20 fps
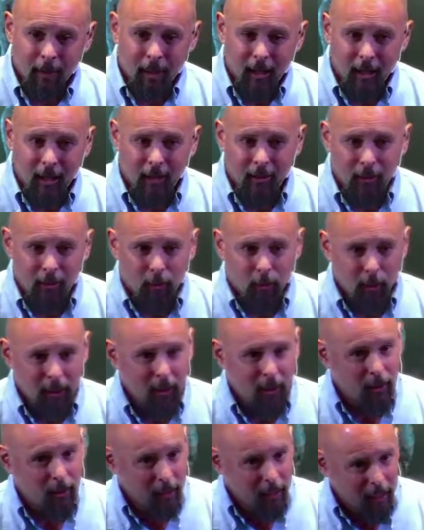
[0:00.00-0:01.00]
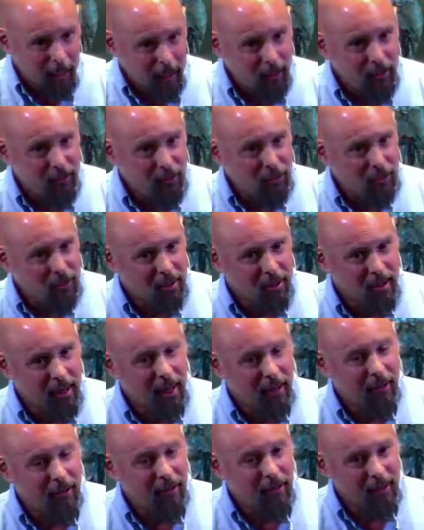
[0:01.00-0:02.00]
And the real answer to
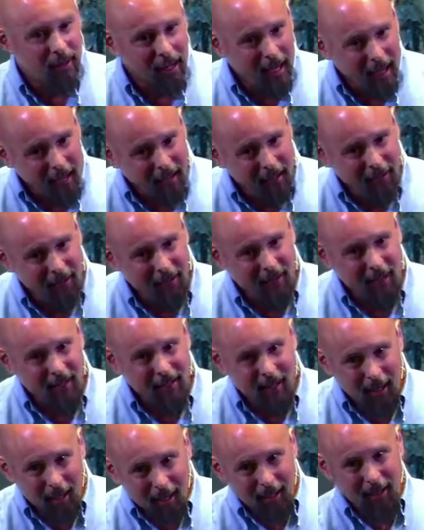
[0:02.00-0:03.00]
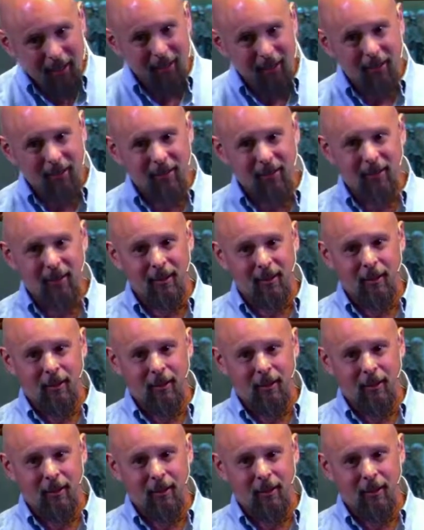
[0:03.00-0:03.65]
that is yes, he does.